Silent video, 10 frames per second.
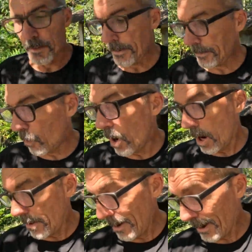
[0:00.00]
This is the
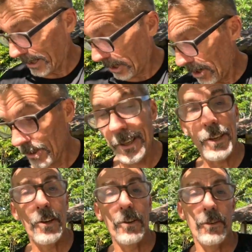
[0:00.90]
water that we currently
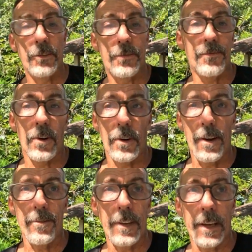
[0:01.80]
use for
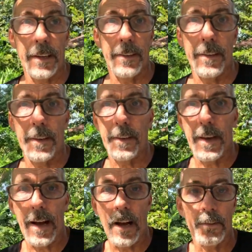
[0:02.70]
everything in
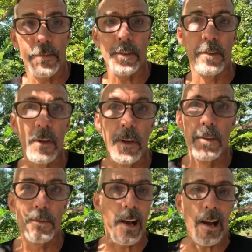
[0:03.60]
the house,
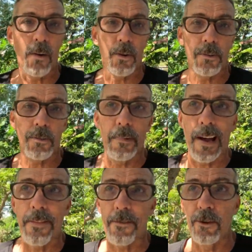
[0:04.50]
and showers and
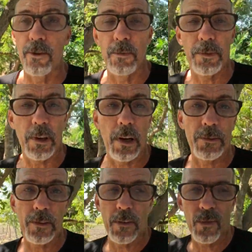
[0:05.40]
bathrooms and all
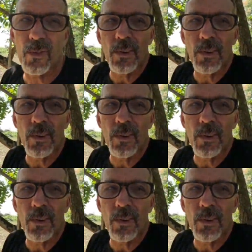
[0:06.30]
that stuff.